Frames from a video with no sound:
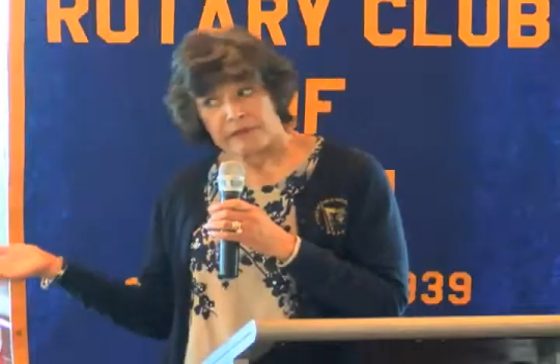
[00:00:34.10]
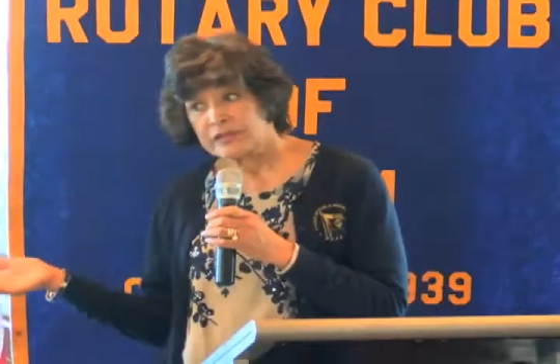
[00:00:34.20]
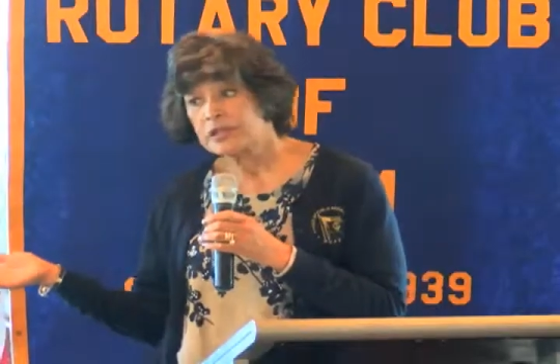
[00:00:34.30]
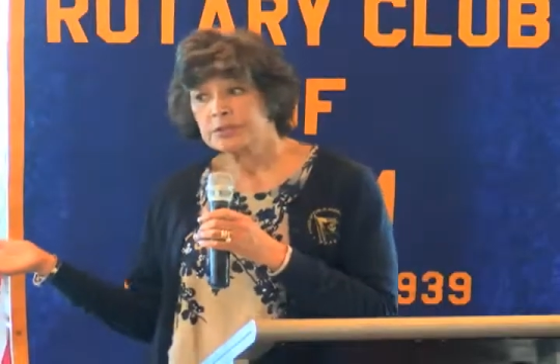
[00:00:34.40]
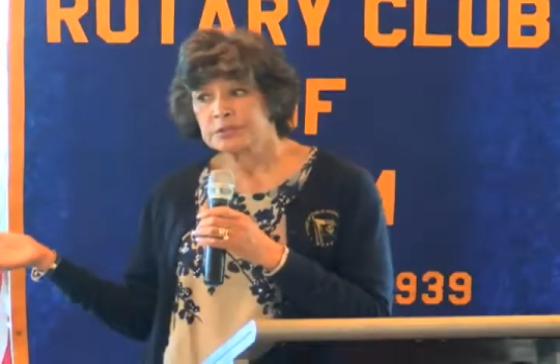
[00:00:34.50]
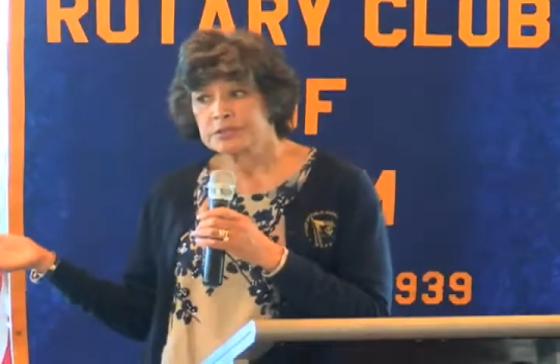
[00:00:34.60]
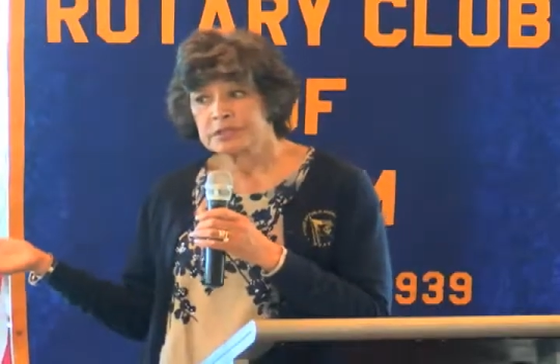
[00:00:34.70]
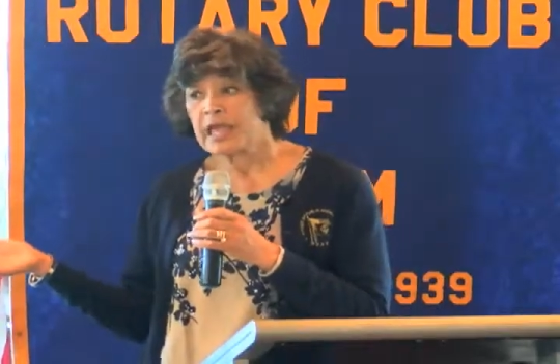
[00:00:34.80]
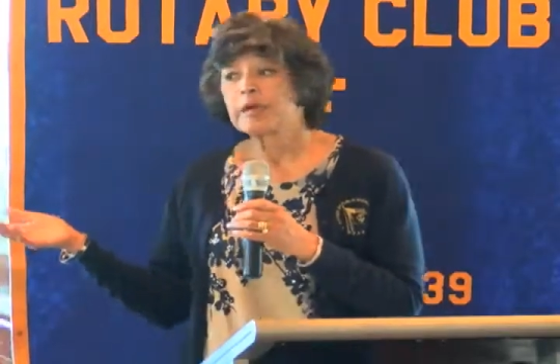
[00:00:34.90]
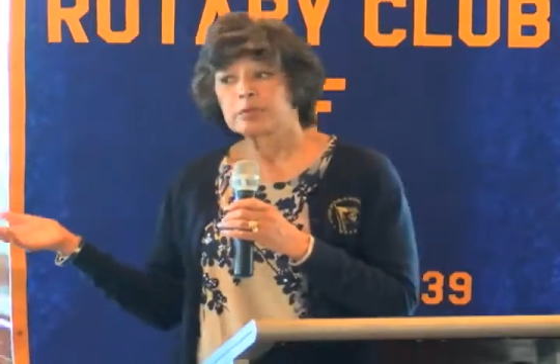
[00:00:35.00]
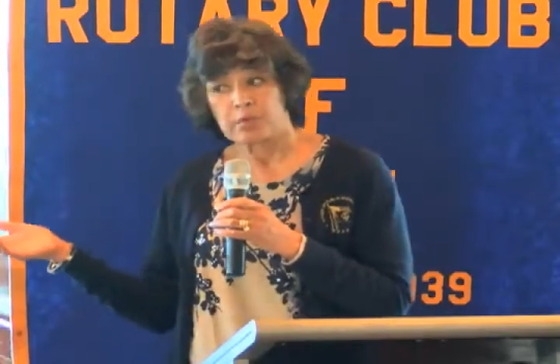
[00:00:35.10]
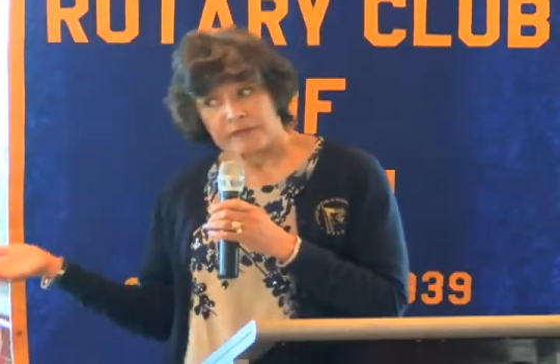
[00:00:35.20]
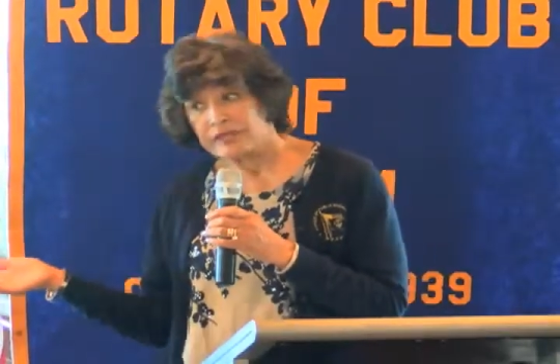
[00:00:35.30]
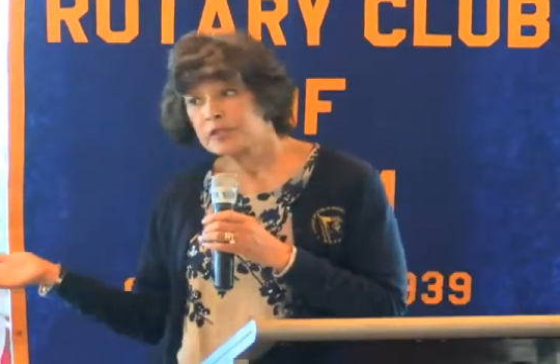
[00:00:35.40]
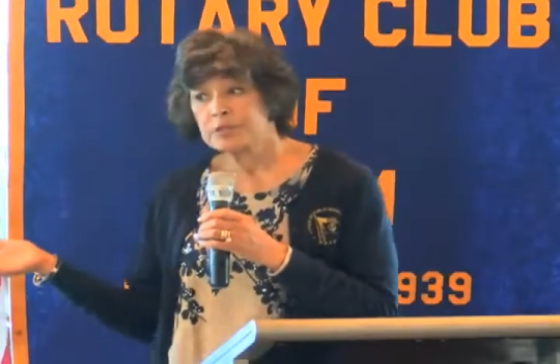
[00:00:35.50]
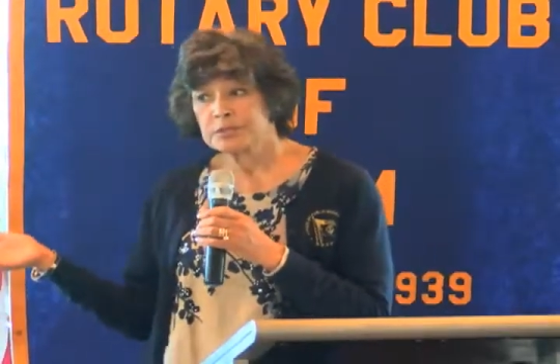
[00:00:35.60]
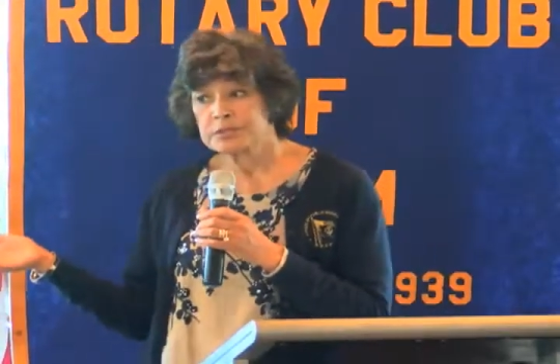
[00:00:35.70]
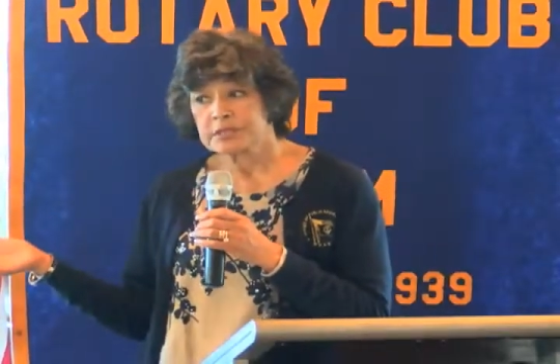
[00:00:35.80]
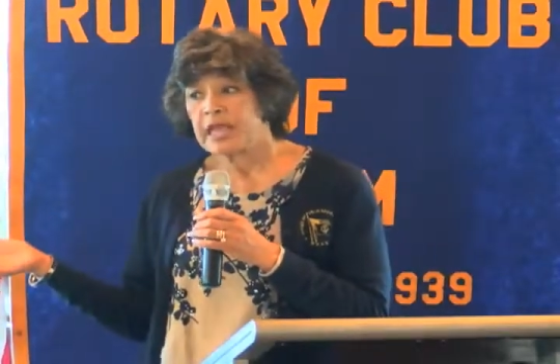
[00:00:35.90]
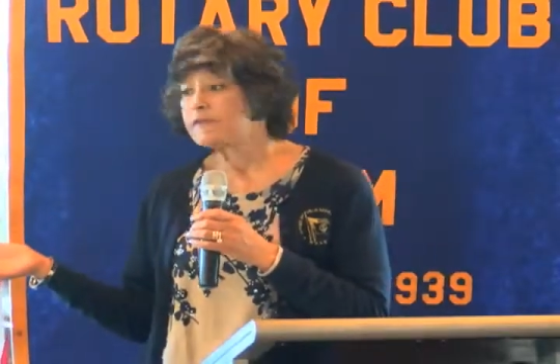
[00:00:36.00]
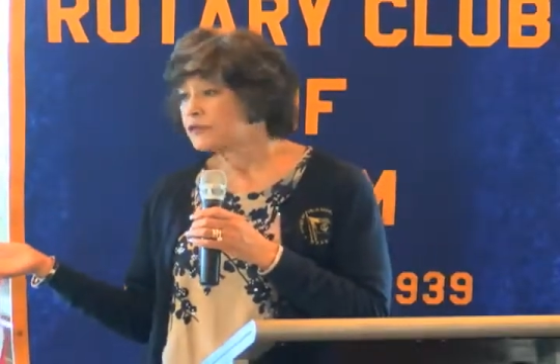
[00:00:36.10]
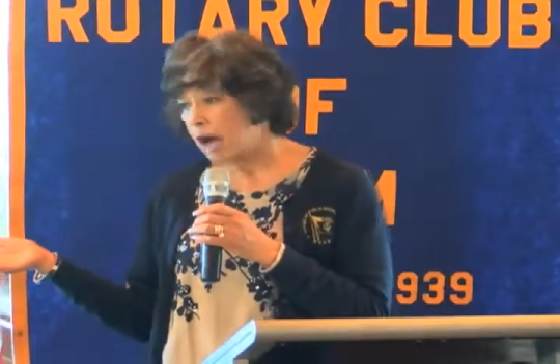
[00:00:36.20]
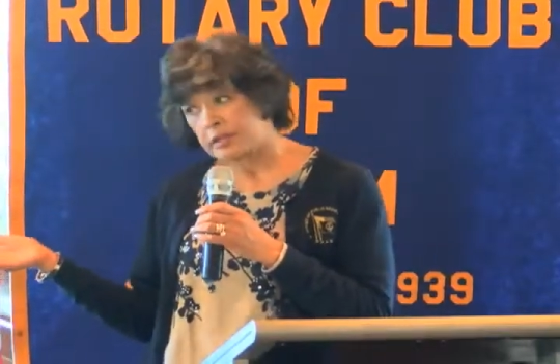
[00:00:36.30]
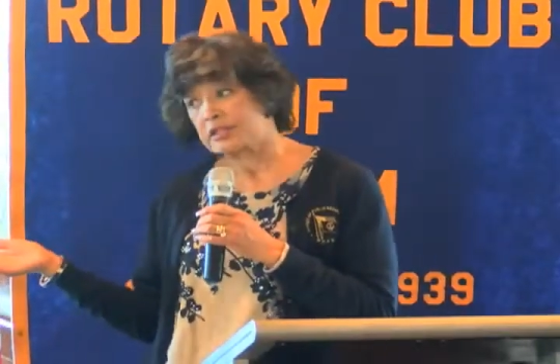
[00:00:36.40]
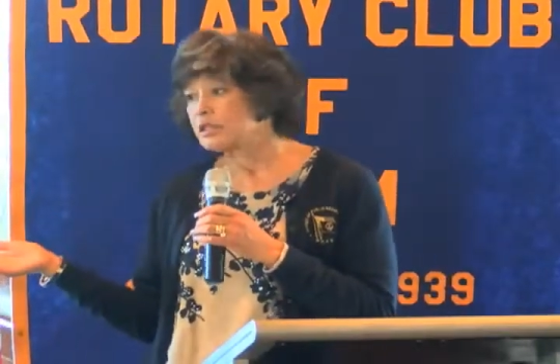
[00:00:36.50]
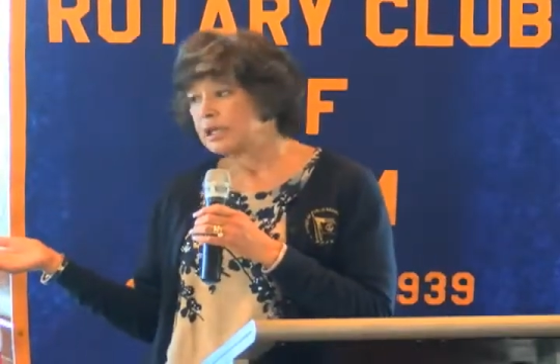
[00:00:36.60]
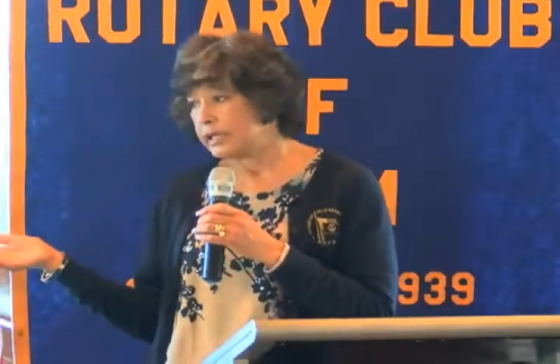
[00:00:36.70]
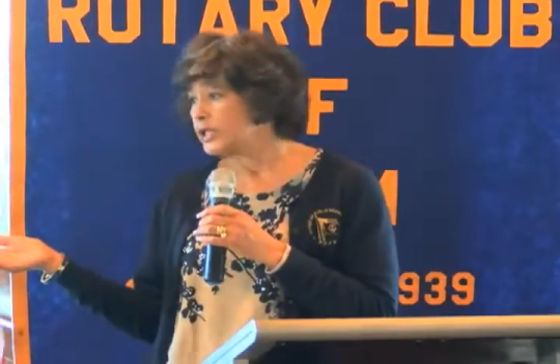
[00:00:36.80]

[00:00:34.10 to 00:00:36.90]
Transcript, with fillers: Gross receipts tax has got to increase.